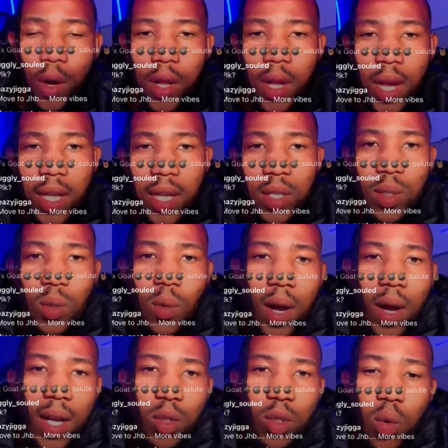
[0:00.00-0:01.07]
Where do you guys
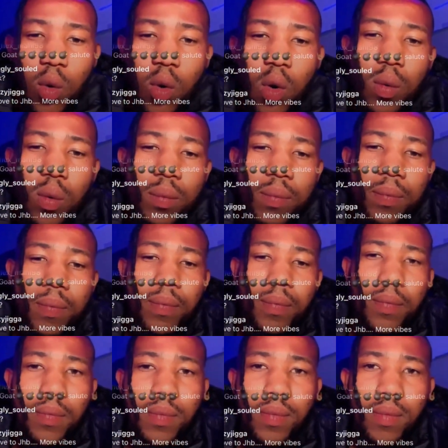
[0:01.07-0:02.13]
want us to go?
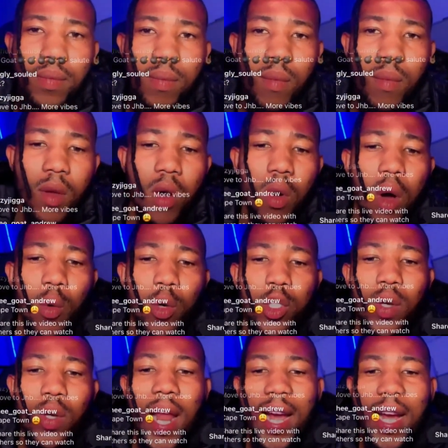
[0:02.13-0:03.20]
Or where
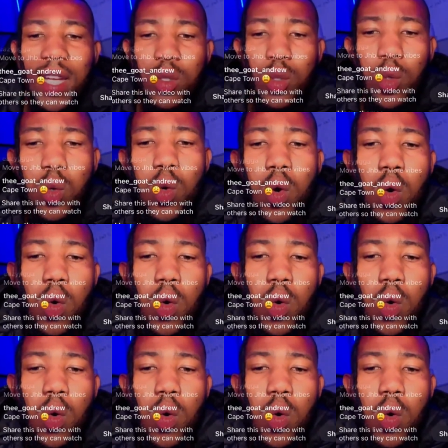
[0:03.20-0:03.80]
would you like us to